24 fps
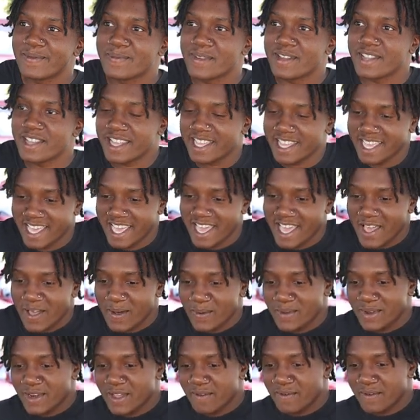bruh.
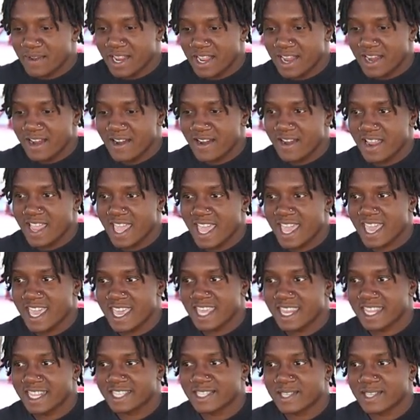Went over there and